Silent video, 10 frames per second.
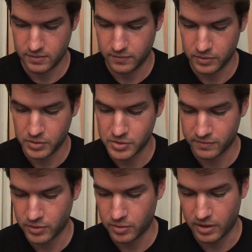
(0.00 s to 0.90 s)
for those of
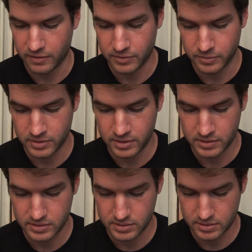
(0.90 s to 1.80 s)
you who haven't read
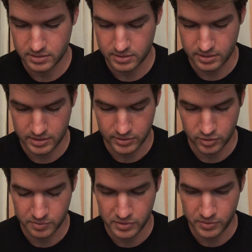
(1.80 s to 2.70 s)
this, I
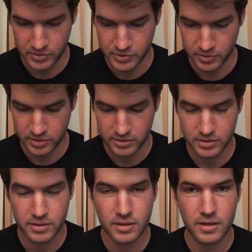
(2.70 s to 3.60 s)
hope you enjoy it.
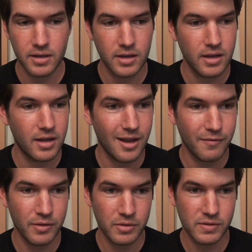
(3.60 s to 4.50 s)
And
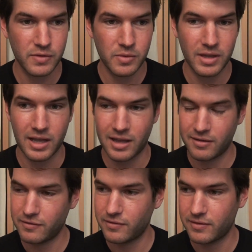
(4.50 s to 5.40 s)
for those of you that
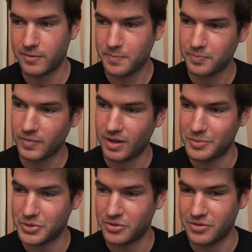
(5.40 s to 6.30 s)
have, I'm
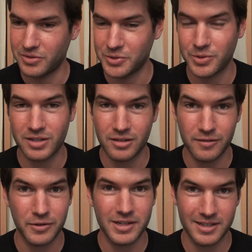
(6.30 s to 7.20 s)
sure you'll enjoy it all
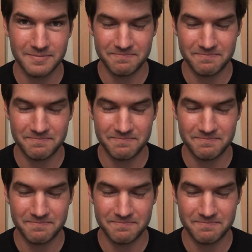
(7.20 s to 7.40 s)
over again.